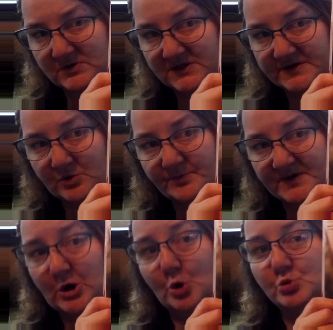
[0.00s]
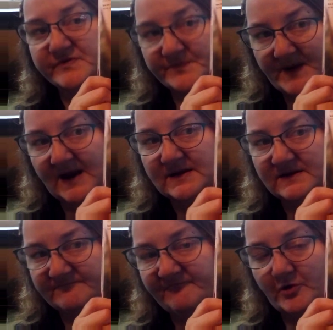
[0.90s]
a little but goes back
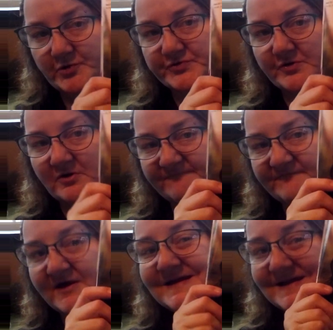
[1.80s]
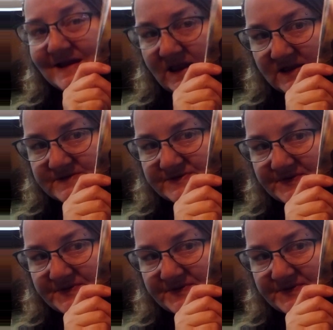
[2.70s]
and falls off, it's a